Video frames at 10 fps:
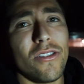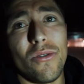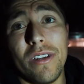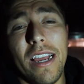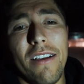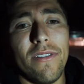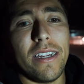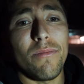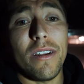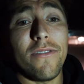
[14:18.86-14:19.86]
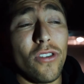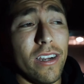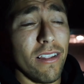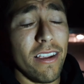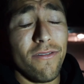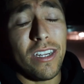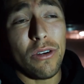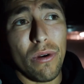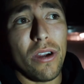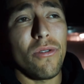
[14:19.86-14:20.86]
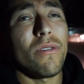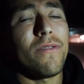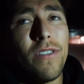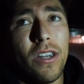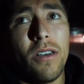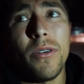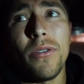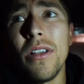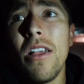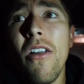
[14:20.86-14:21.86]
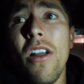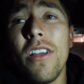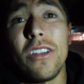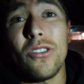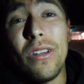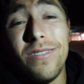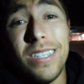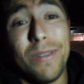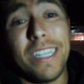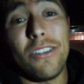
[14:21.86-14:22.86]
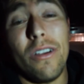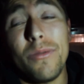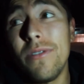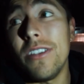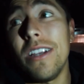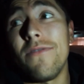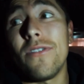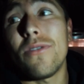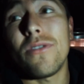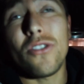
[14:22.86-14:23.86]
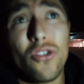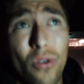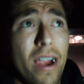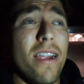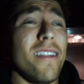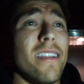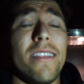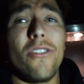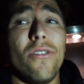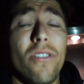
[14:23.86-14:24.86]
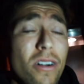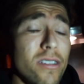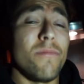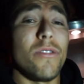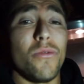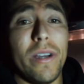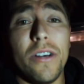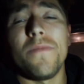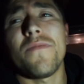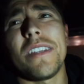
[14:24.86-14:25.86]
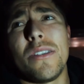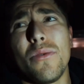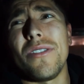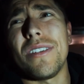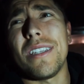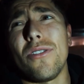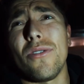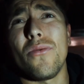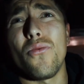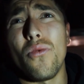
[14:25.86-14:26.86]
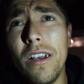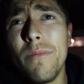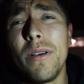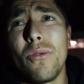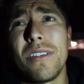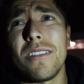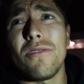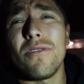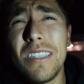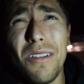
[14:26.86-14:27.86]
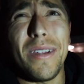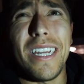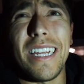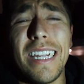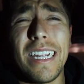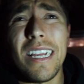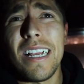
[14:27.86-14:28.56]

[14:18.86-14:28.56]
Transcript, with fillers: doing caffeine, but I've tried Lift and Grow, phenomenal. They also have CBD drops, which I've tried, and they're awesome as well as their rub, which is their CBD